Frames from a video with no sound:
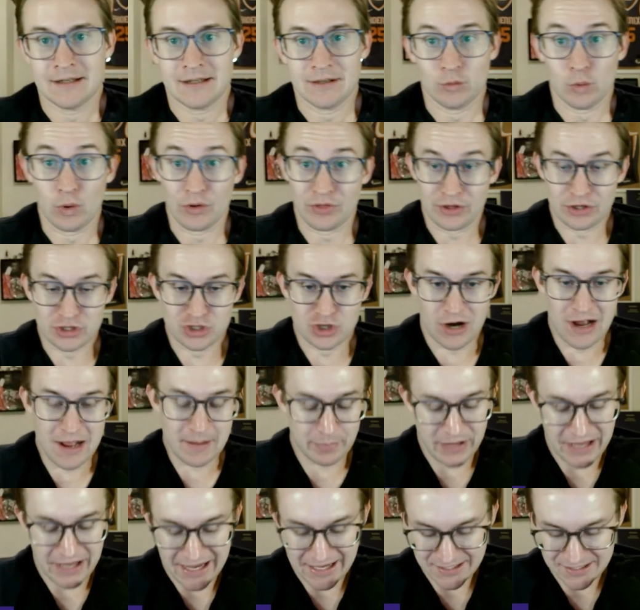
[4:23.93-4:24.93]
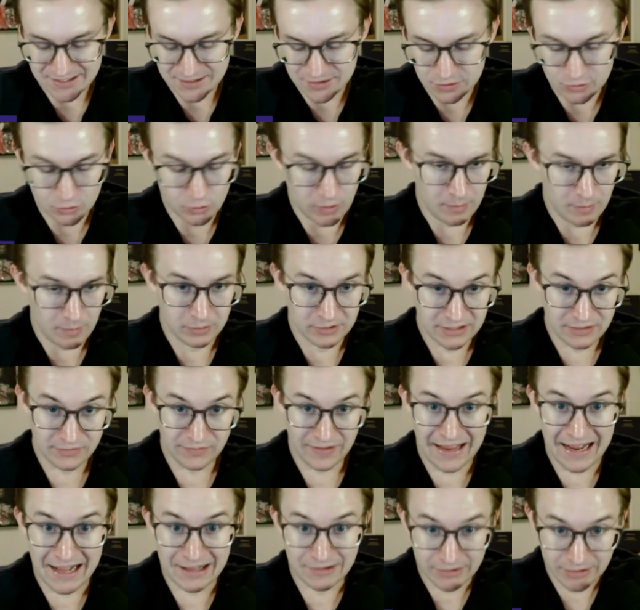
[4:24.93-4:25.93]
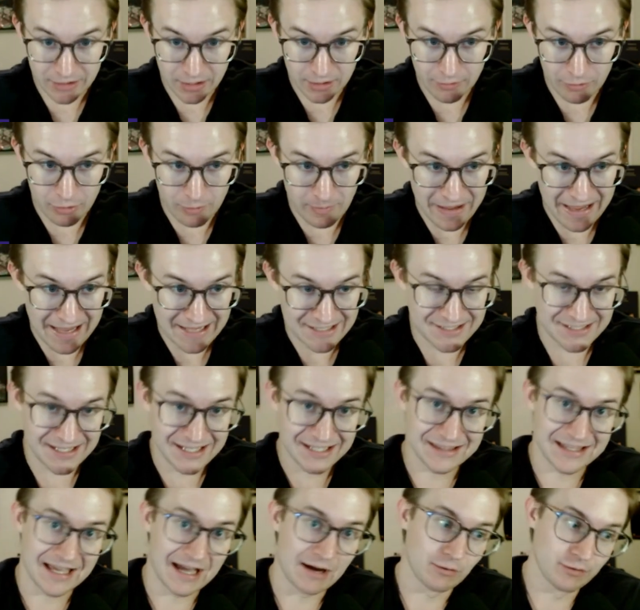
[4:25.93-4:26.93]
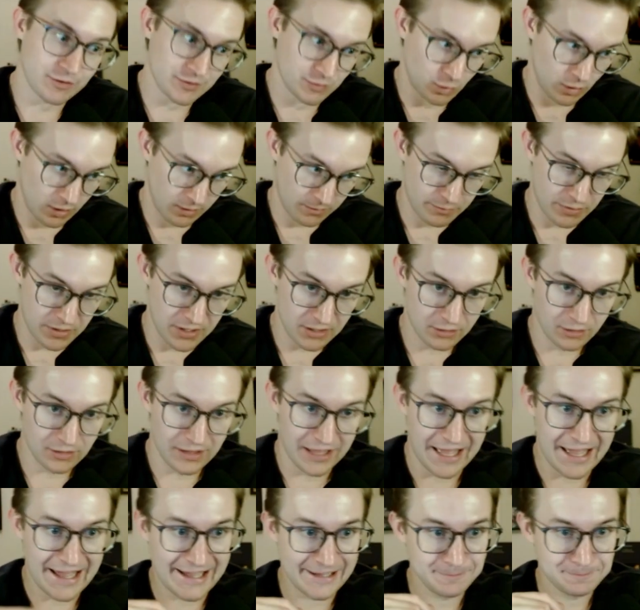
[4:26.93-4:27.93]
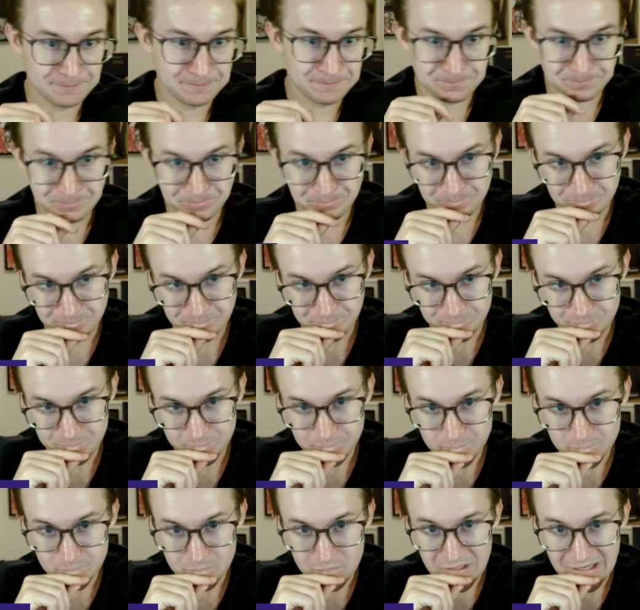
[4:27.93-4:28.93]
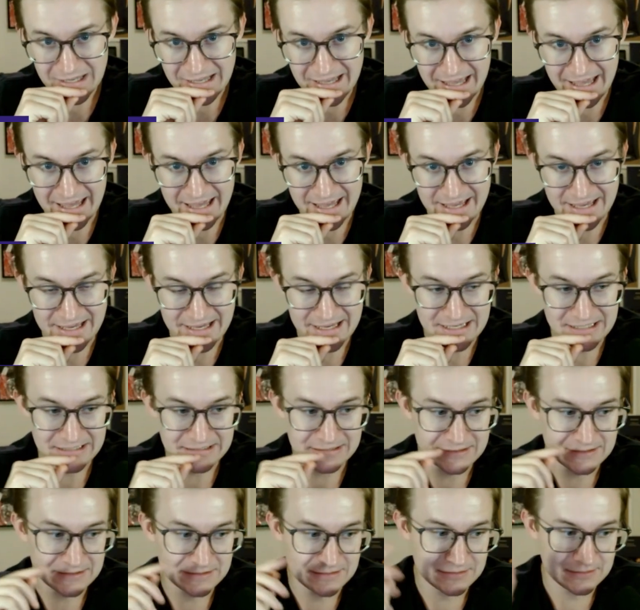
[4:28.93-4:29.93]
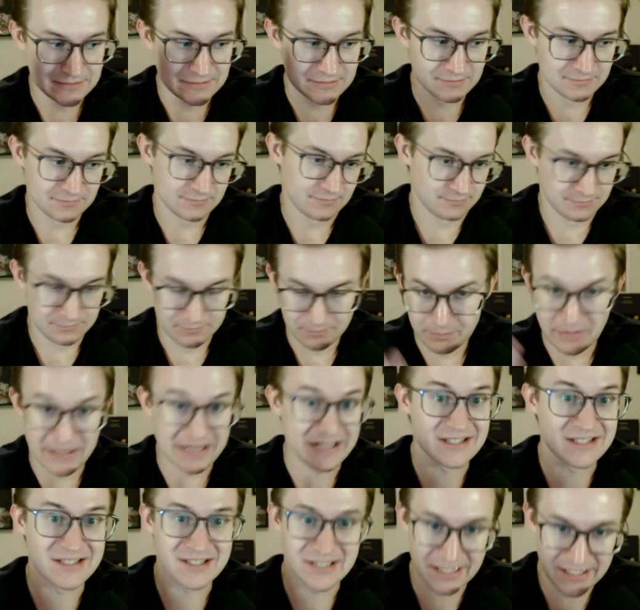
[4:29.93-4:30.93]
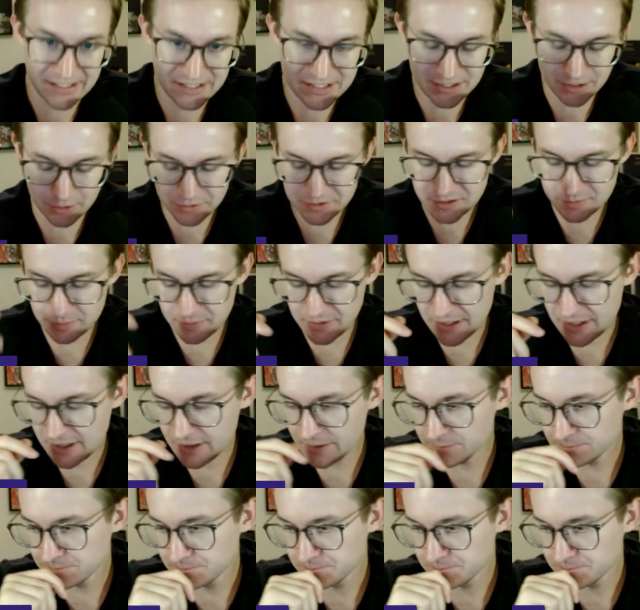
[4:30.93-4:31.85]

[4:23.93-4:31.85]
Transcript: with a drop pass to, I believe, Allen under the basket. That was where Beal had a pick six, so to speak.